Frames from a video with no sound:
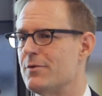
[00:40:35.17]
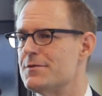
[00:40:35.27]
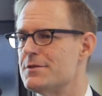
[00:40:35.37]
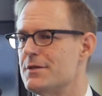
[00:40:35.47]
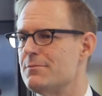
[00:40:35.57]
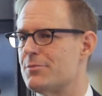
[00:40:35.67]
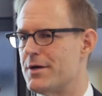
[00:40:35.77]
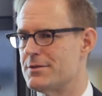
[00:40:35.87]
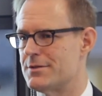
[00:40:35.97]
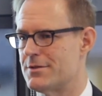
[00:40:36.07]
we've seen
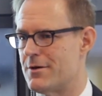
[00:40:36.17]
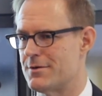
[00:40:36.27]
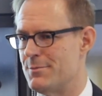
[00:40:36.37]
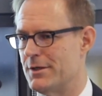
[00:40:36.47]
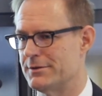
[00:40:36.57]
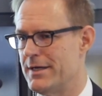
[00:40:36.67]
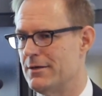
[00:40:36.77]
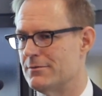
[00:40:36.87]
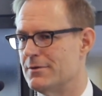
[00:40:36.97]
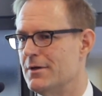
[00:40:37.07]
prices start to melt
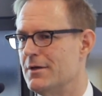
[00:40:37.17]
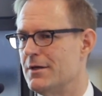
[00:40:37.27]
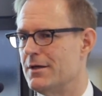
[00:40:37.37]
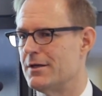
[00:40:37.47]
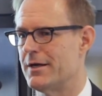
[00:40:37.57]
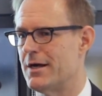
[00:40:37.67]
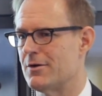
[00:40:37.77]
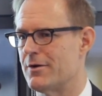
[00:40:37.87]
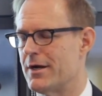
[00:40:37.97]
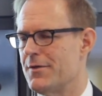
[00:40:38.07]
down in Calgary.